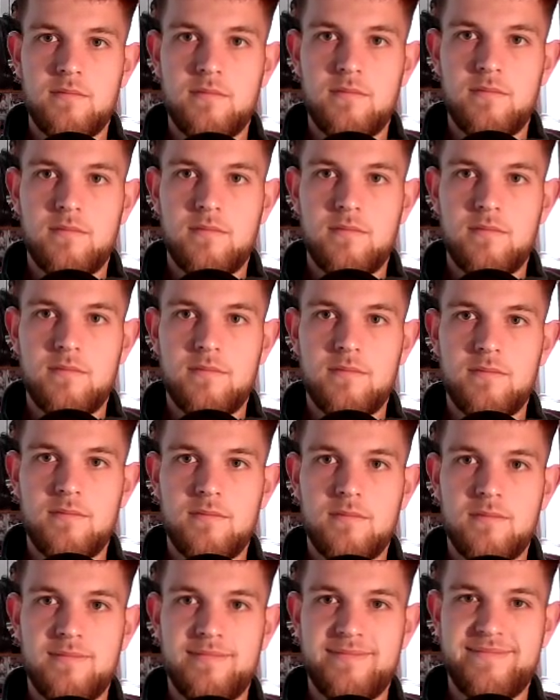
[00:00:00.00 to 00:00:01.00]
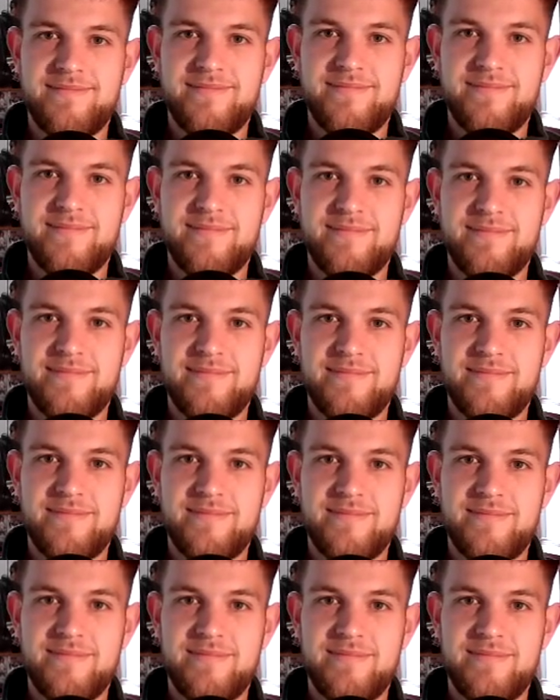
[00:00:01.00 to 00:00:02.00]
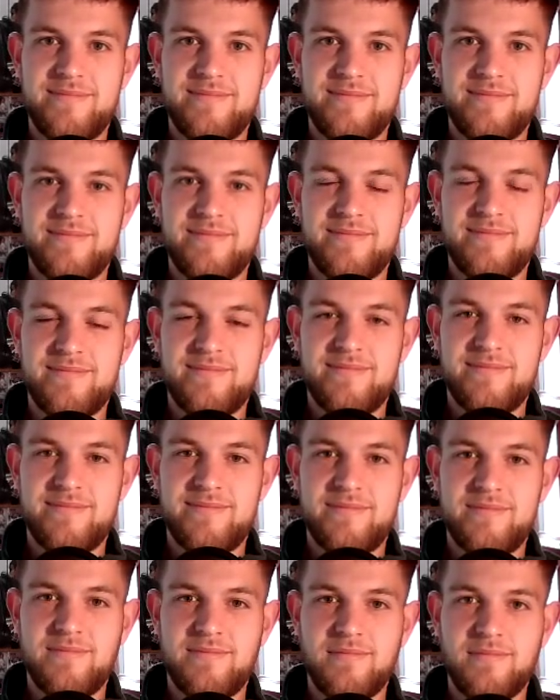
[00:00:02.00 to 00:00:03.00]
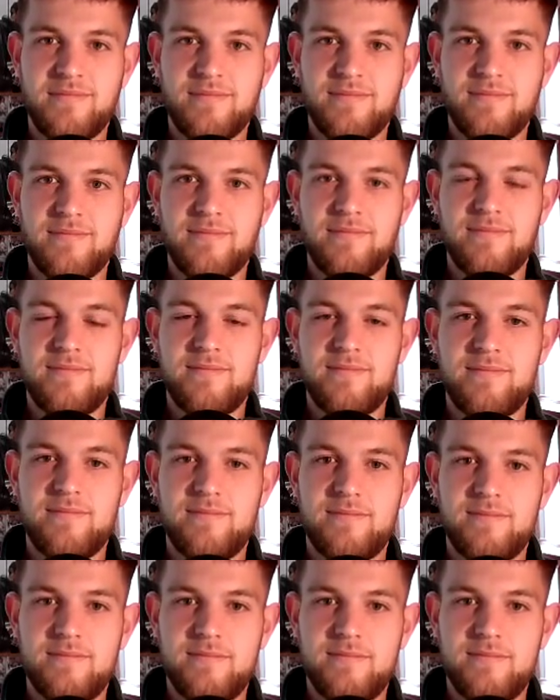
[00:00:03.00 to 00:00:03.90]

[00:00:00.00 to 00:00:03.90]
(silent)